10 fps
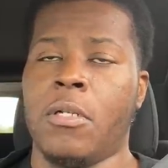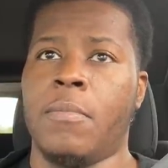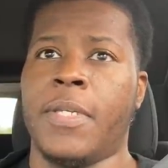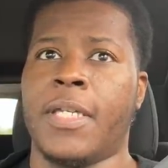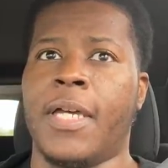
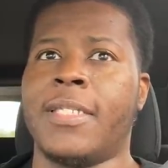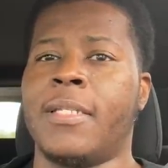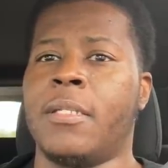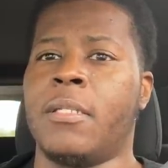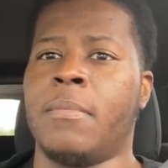because
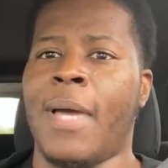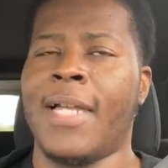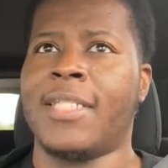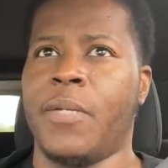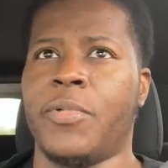my
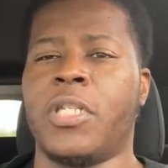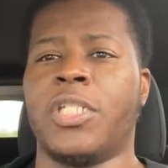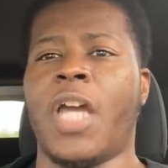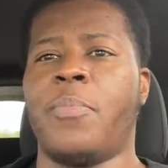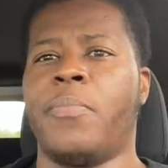ten percent
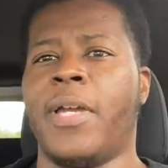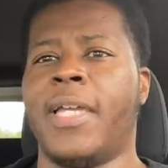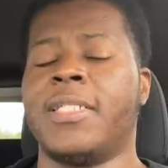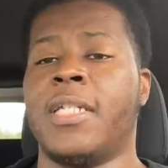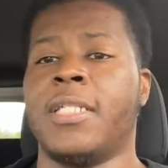shopper
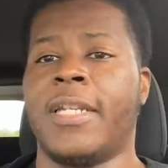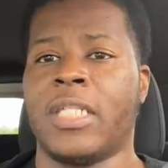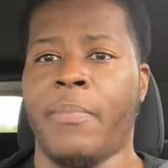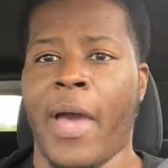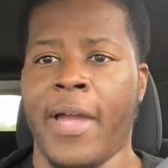pass doesn't
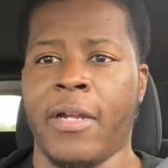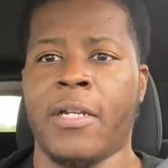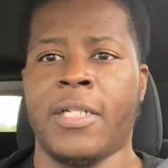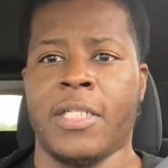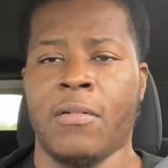expire
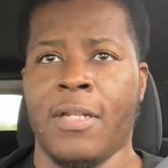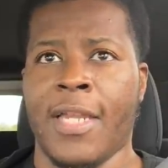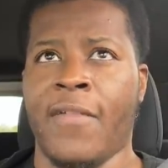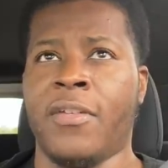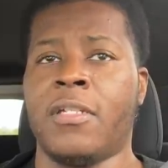until
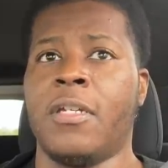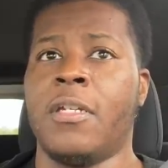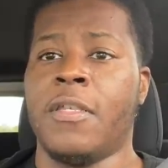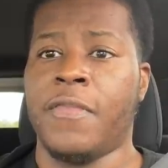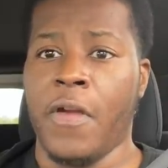eleven
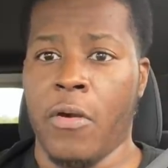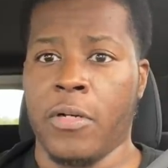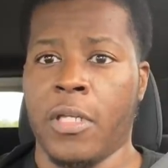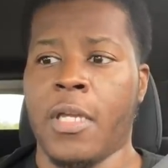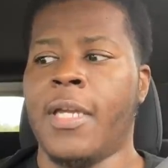thirty.